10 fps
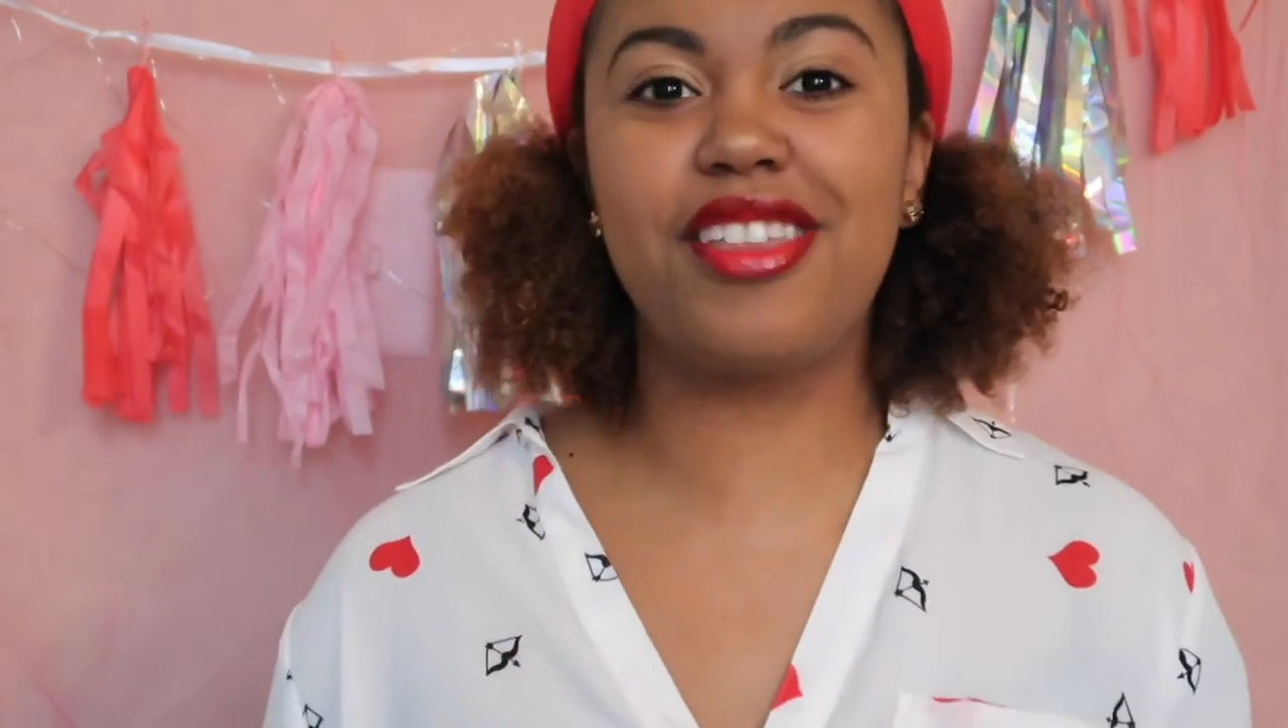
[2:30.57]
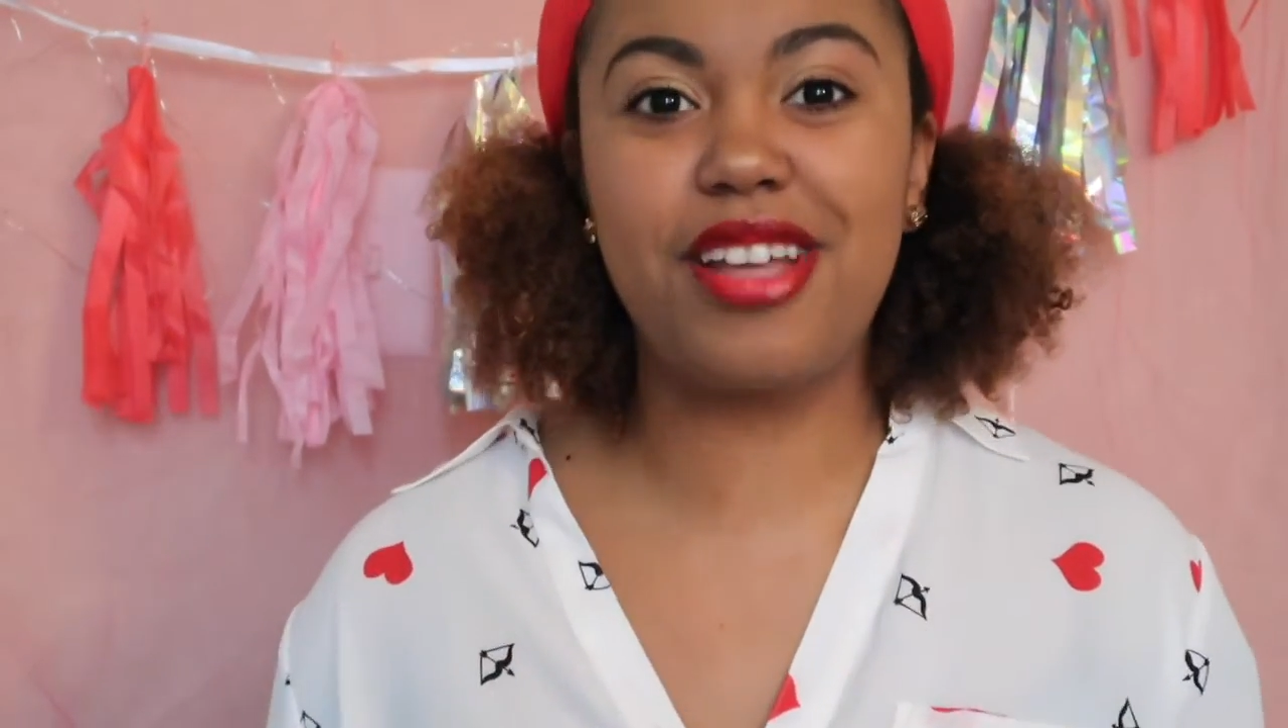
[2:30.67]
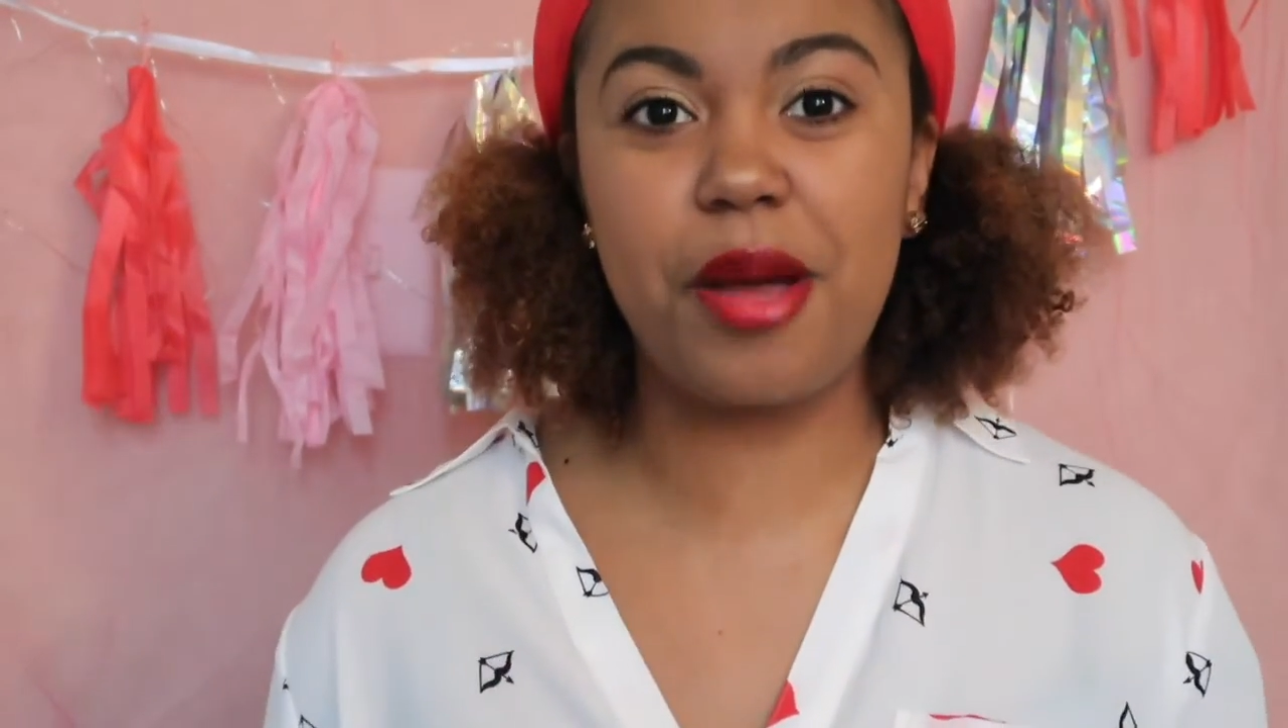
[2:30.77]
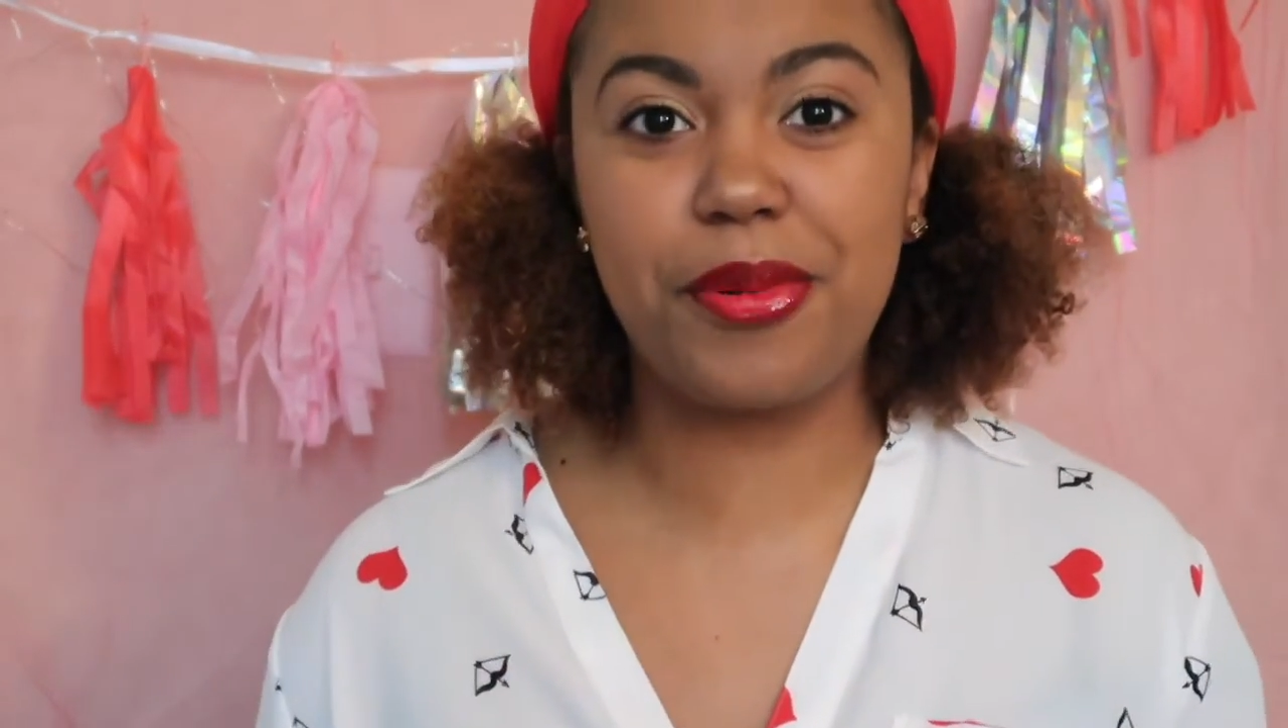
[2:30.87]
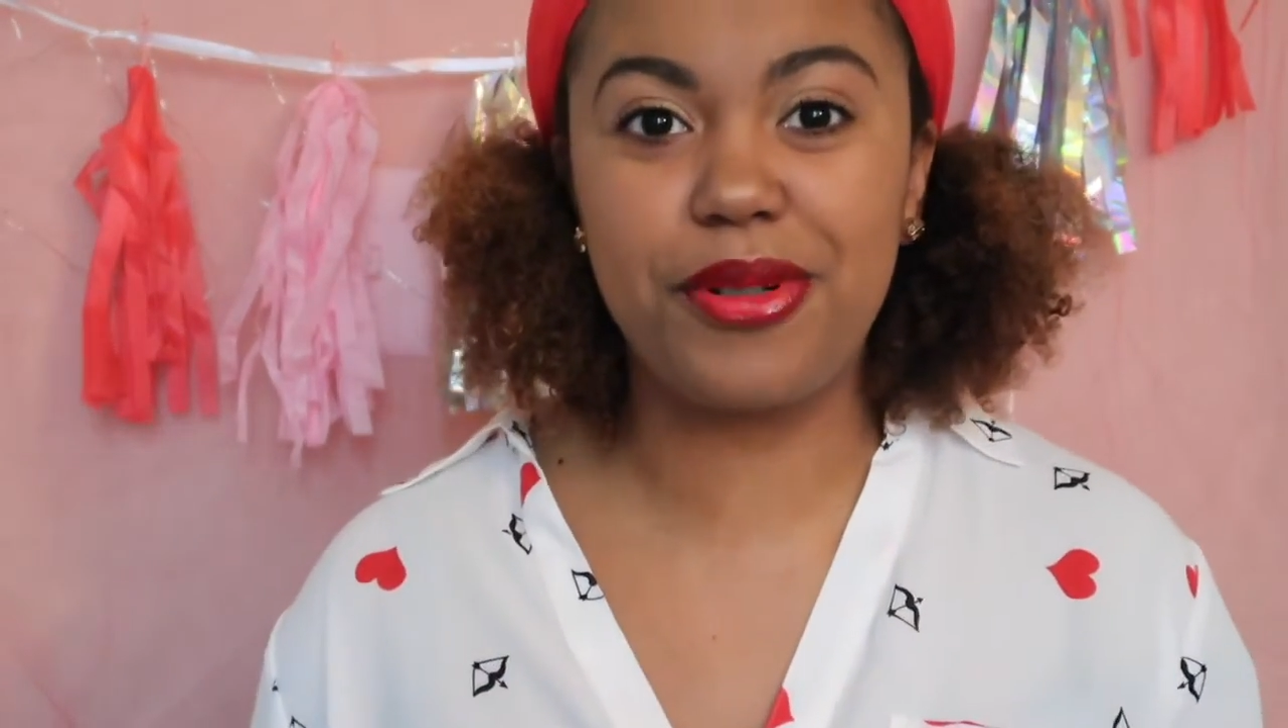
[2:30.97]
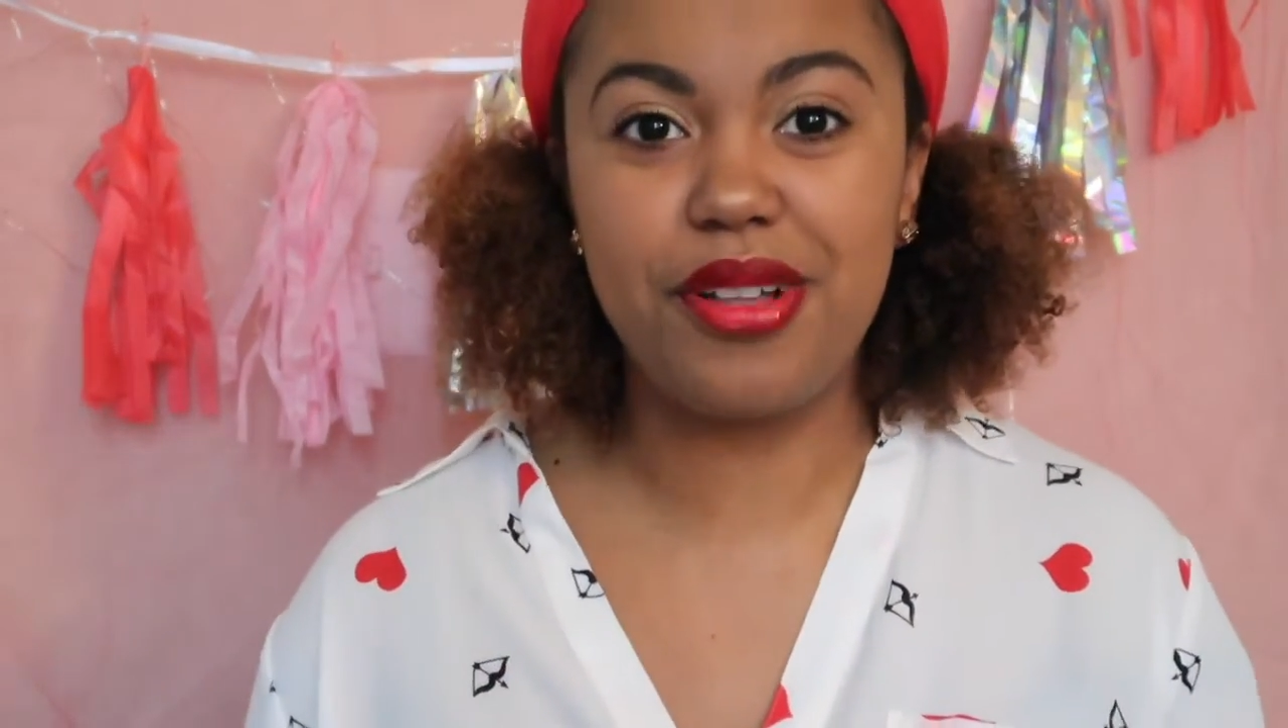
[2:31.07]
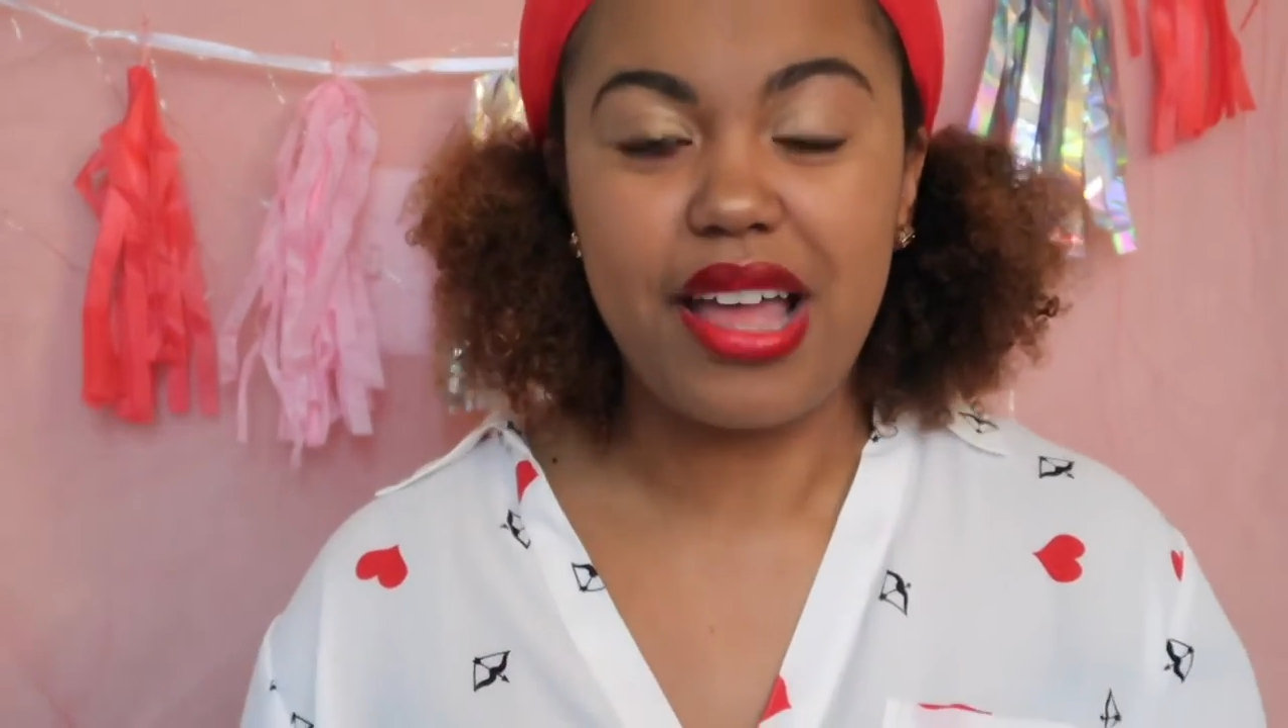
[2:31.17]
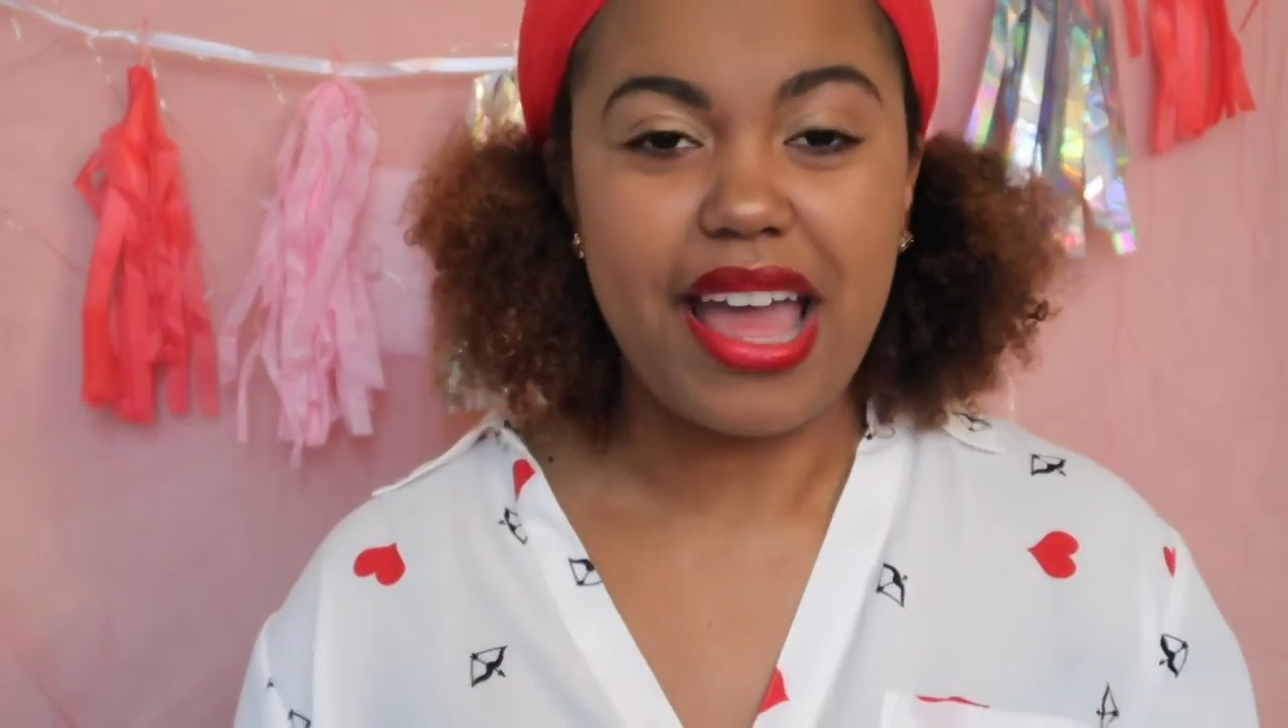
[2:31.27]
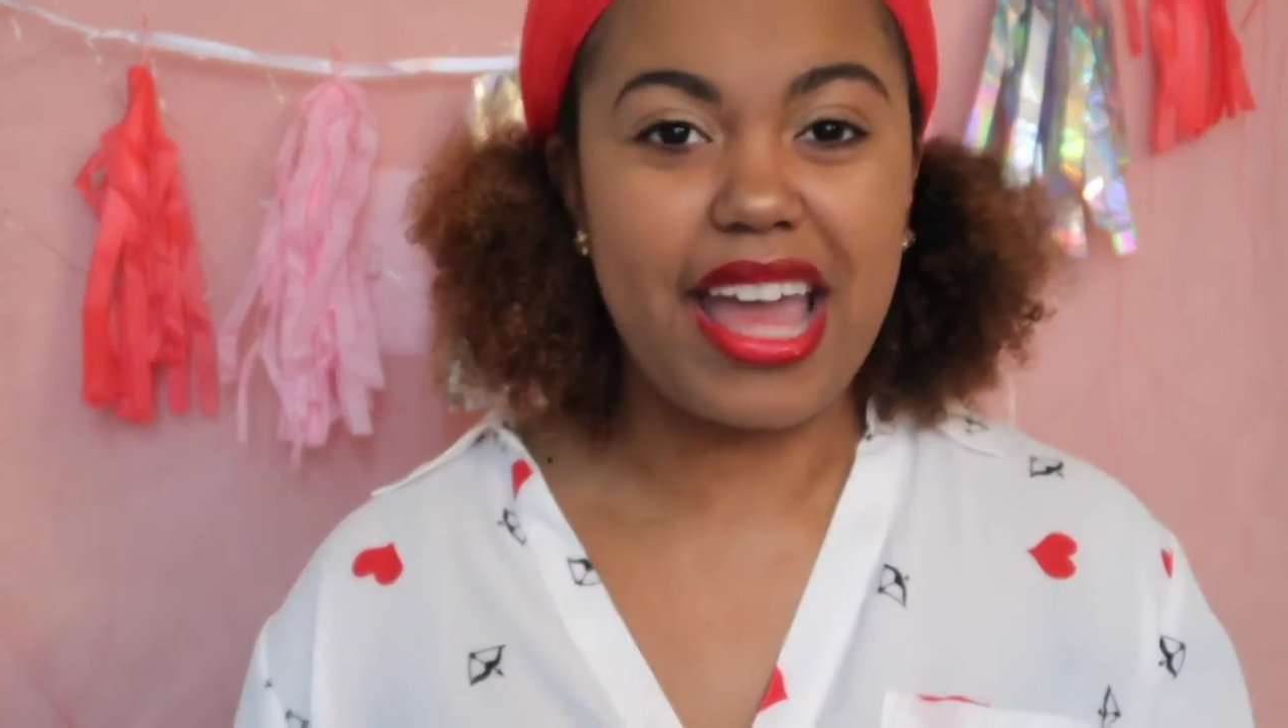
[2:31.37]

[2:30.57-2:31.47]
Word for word: on the couple.